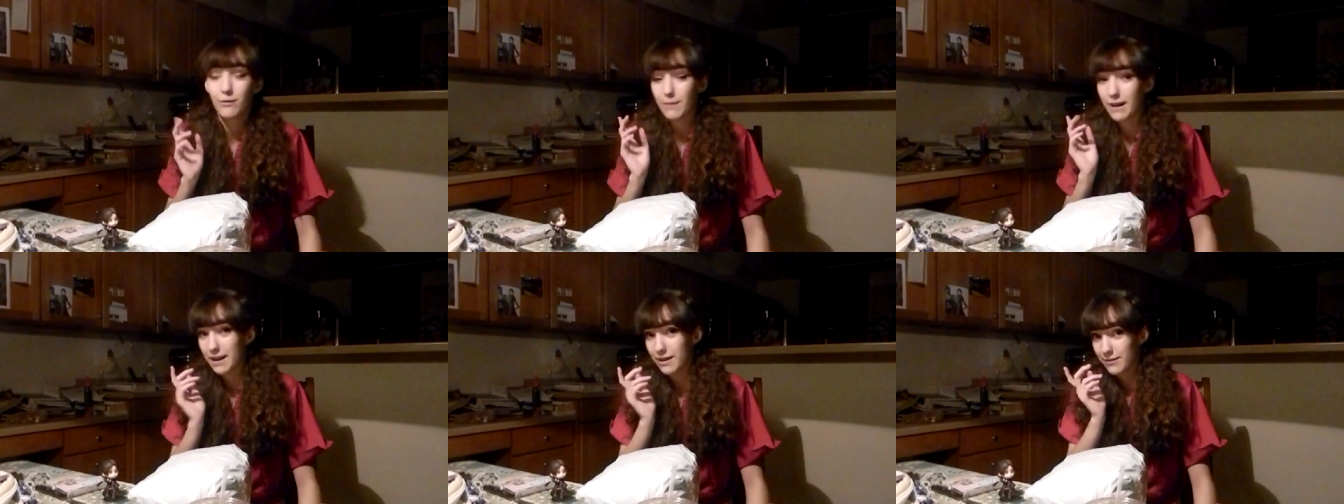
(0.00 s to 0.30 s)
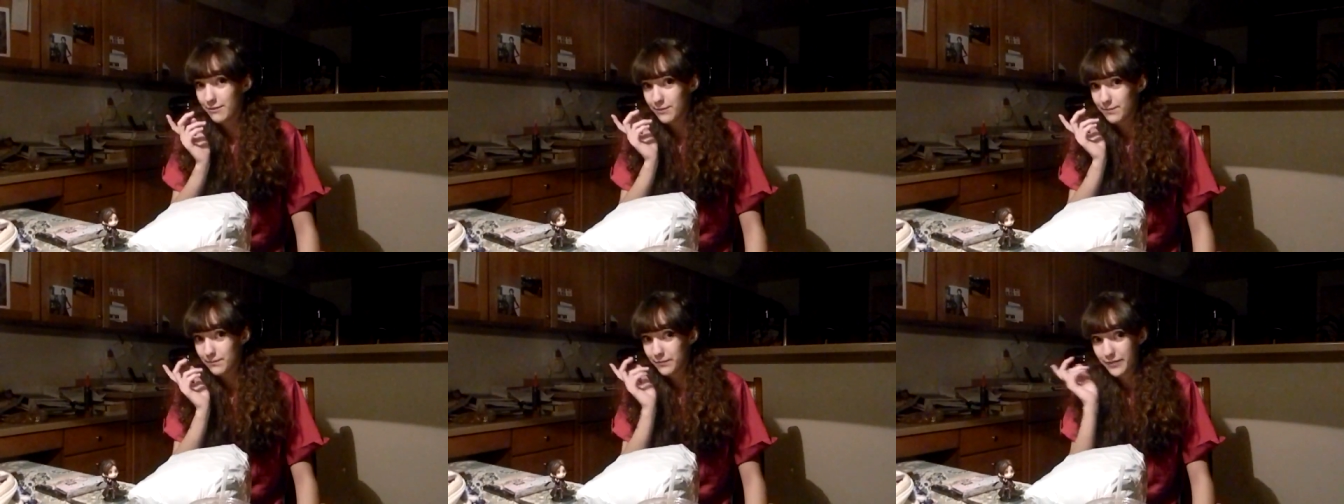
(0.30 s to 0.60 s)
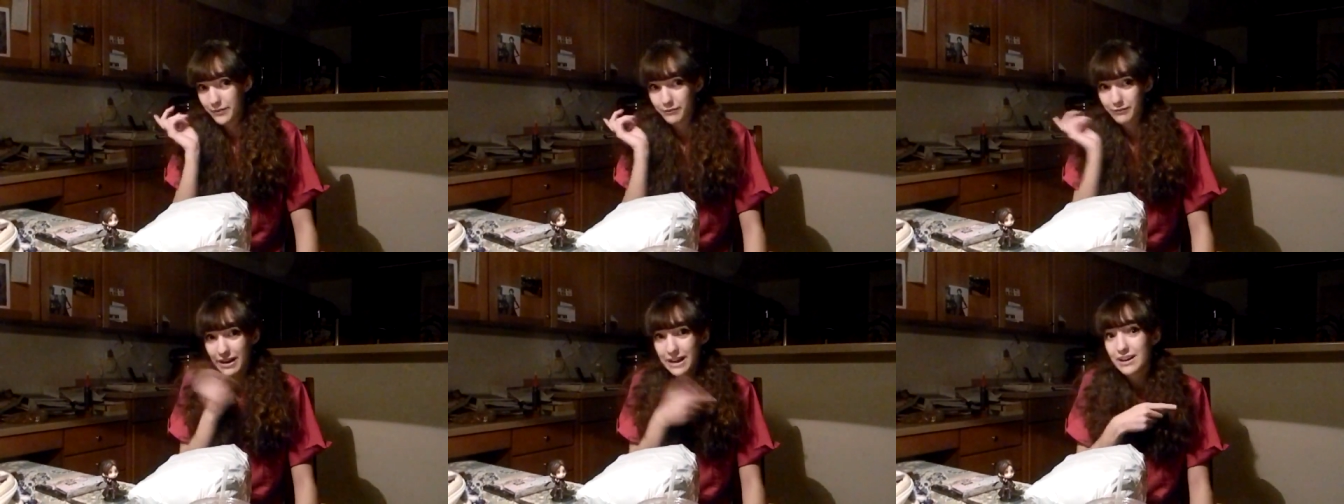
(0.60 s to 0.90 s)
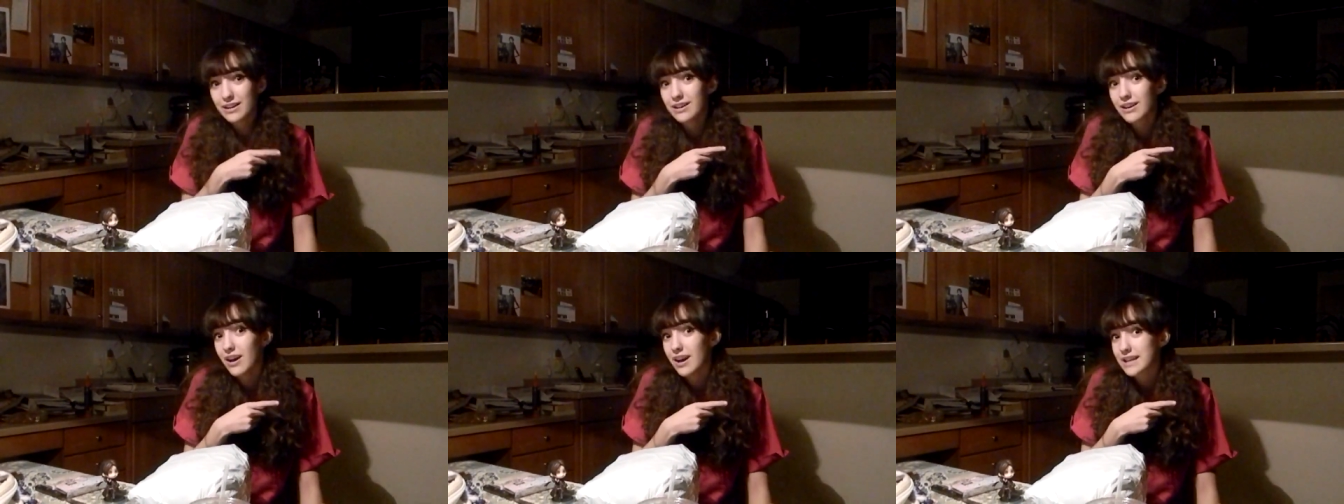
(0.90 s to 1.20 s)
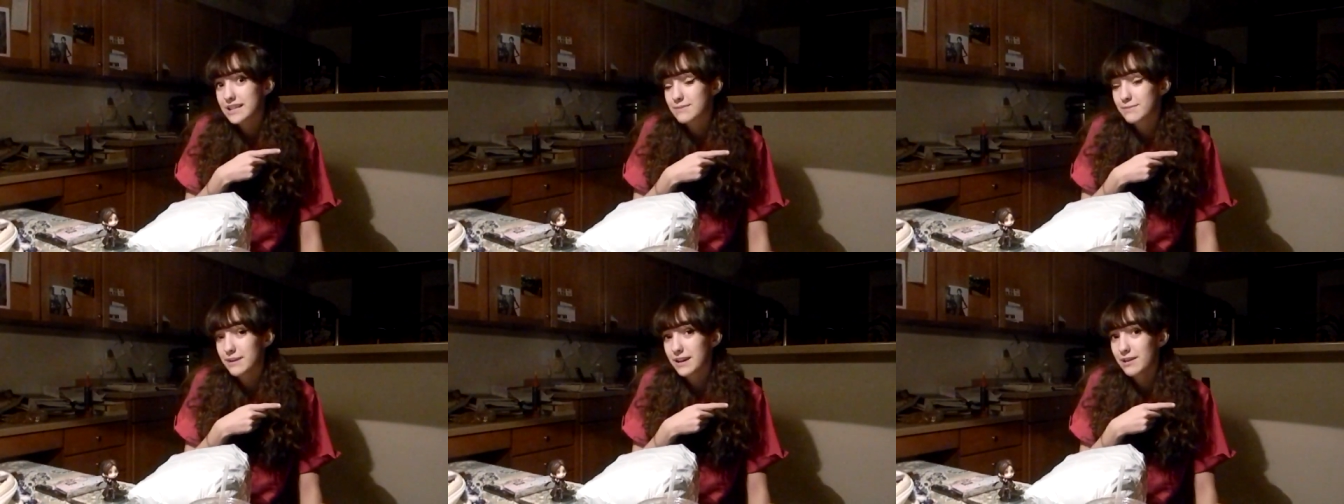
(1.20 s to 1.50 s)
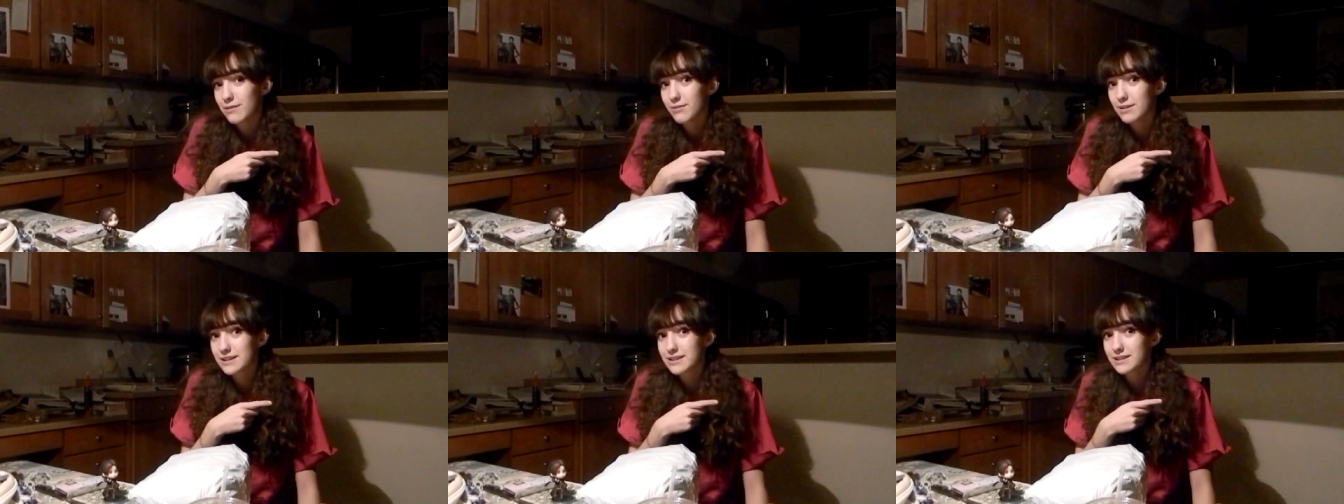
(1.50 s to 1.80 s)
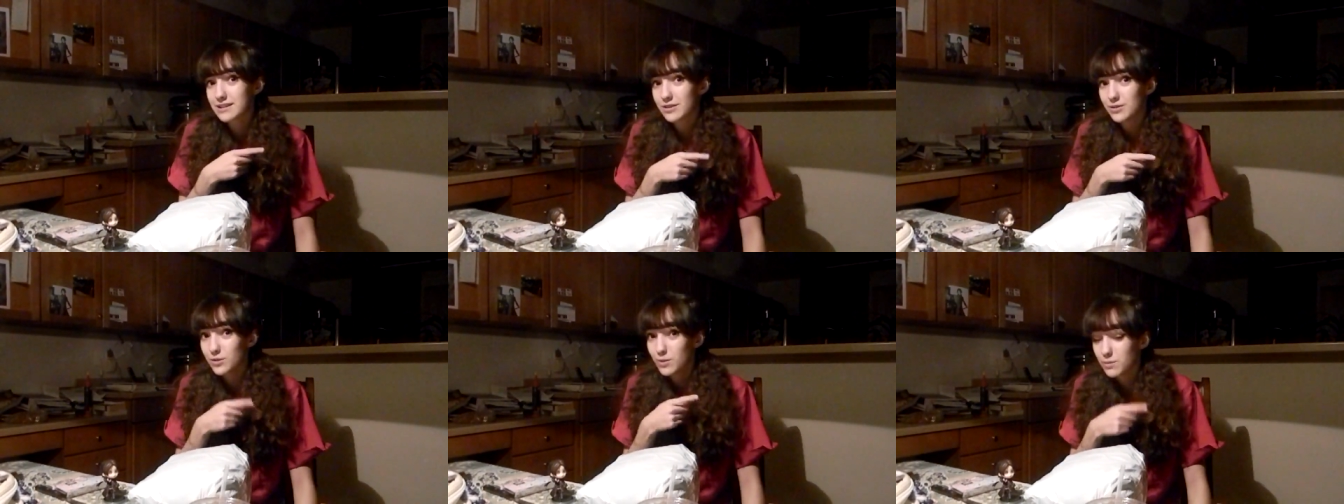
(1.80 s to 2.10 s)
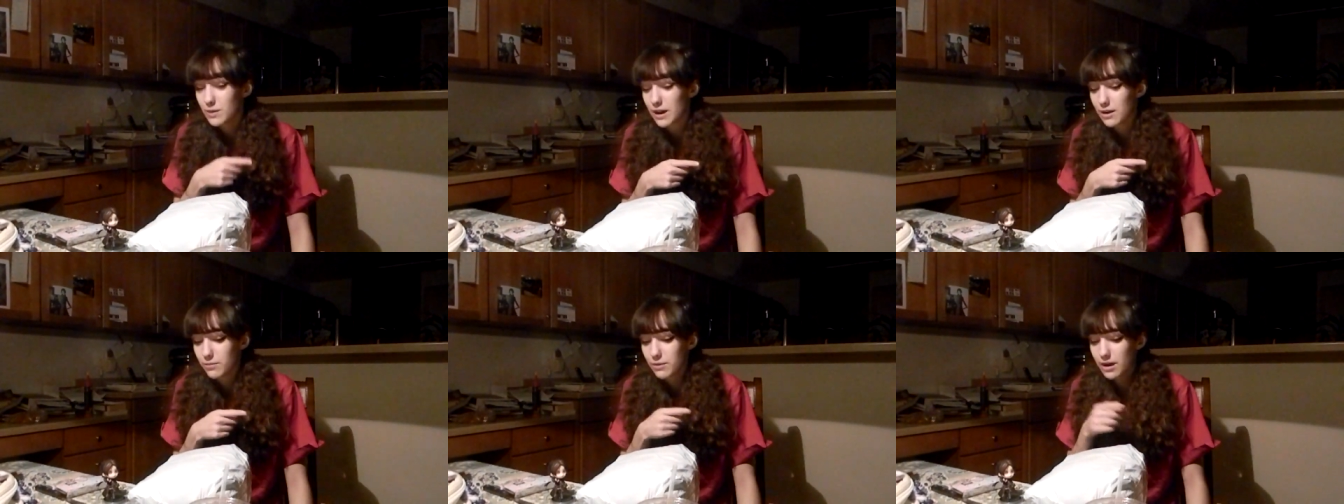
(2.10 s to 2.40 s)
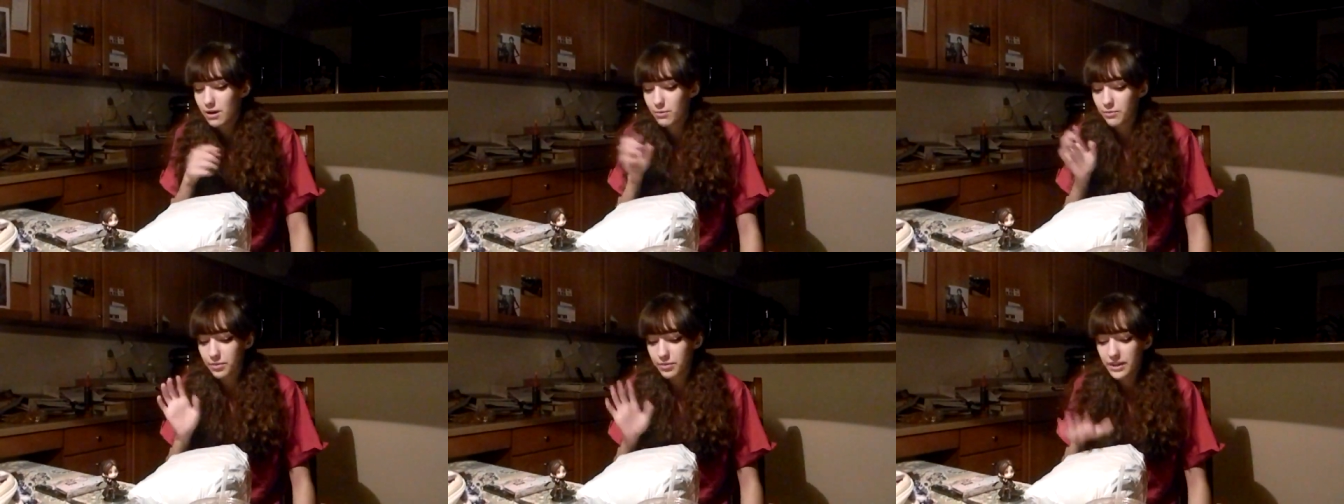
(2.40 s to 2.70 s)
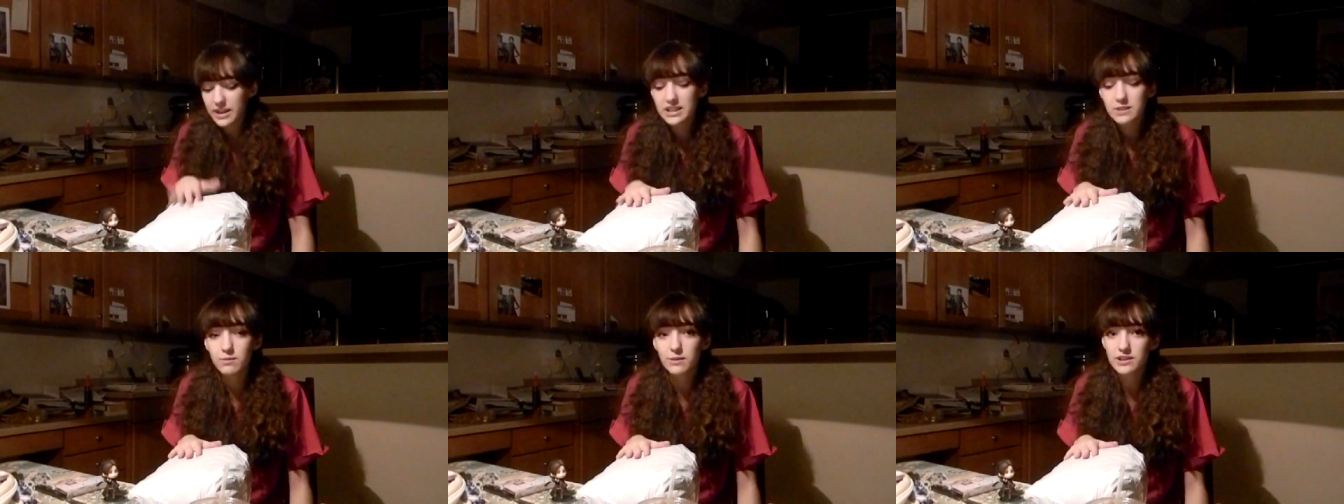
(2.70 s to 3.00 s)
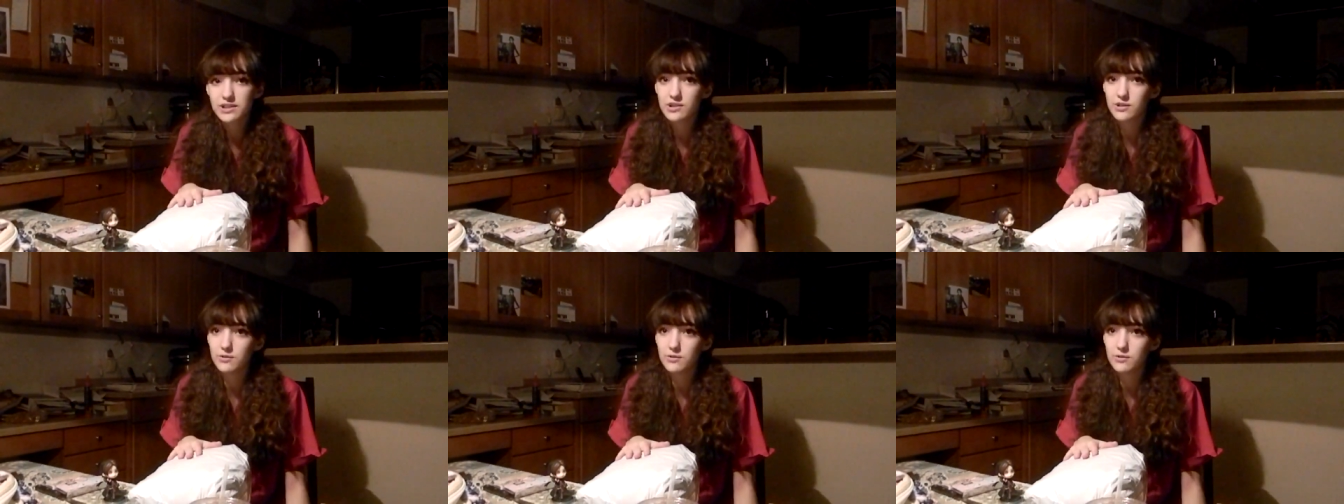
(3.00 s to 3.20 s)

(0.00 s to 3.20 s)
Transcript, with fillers: My Ren cosplay was Uwowo, this one's